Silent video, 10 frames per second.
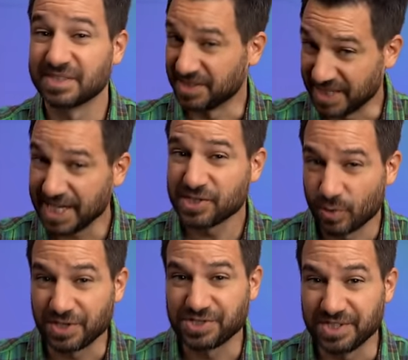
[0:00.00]
Today's
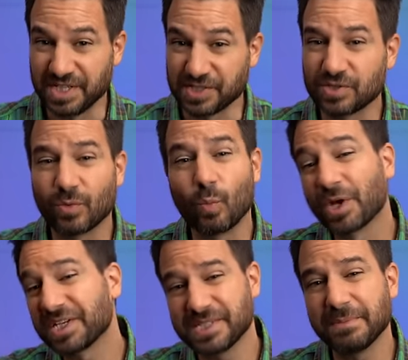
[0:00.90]
question is,
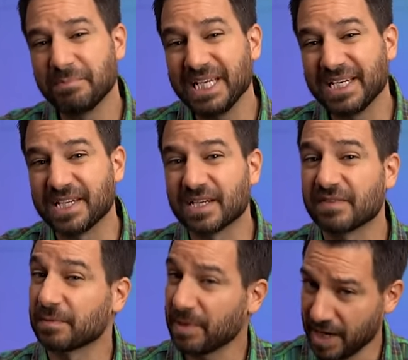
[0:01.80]
what is the meaning
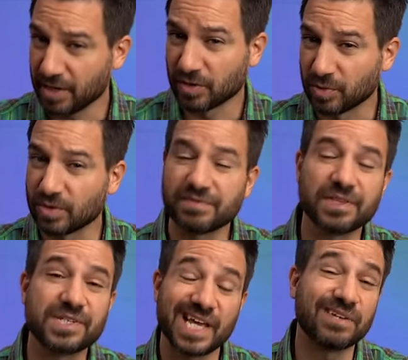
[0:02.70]
of the parable of
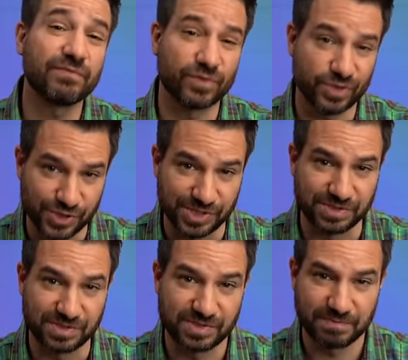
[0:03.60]
the 10
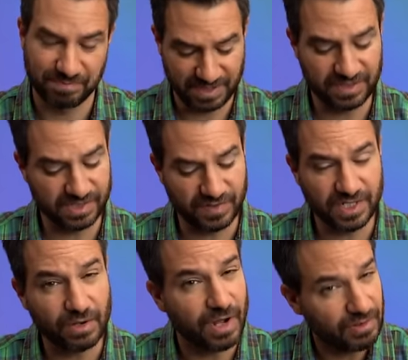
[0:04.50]
virgins? In this
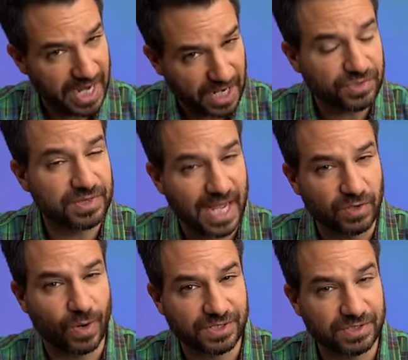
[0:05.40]
video, I'll answer that
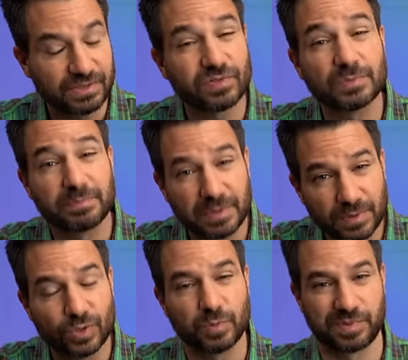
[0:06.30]
question from a
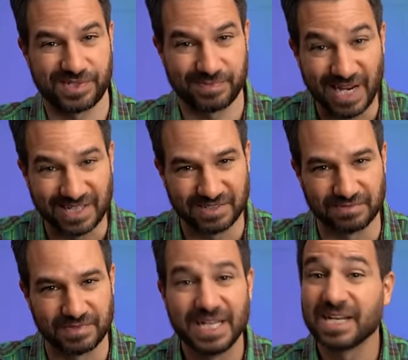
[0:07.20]
biblical
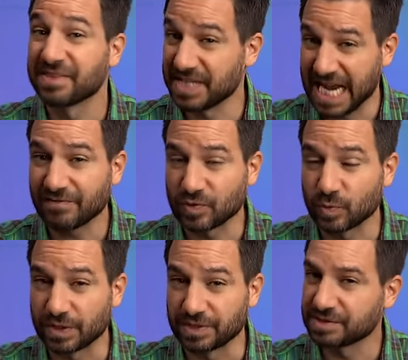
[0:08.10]
perspective. Then
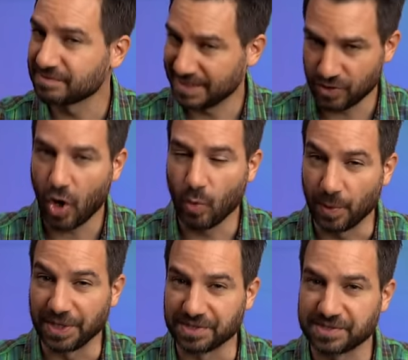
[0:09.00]
afterwards, as
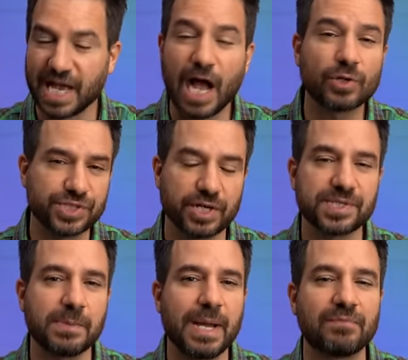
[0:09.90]
always, I'll share
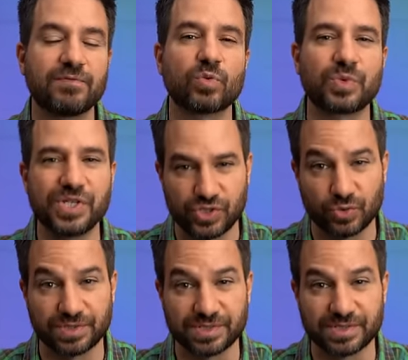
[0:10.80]
some helpful
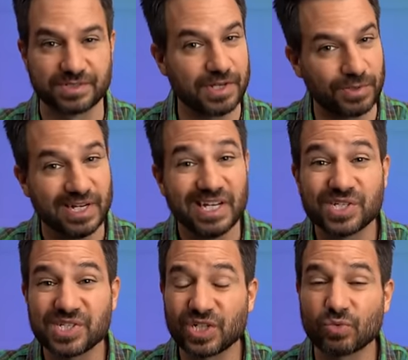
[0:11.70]
resources, so
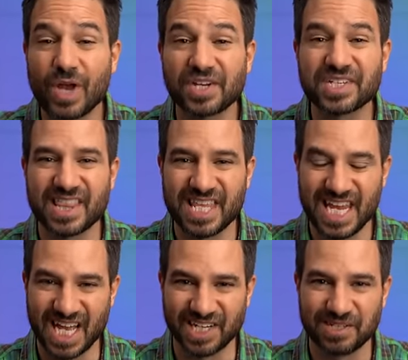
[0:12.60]
stick around to
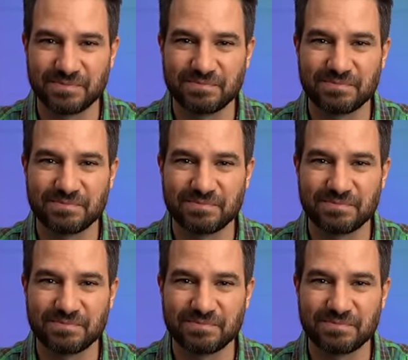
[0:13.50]
the end.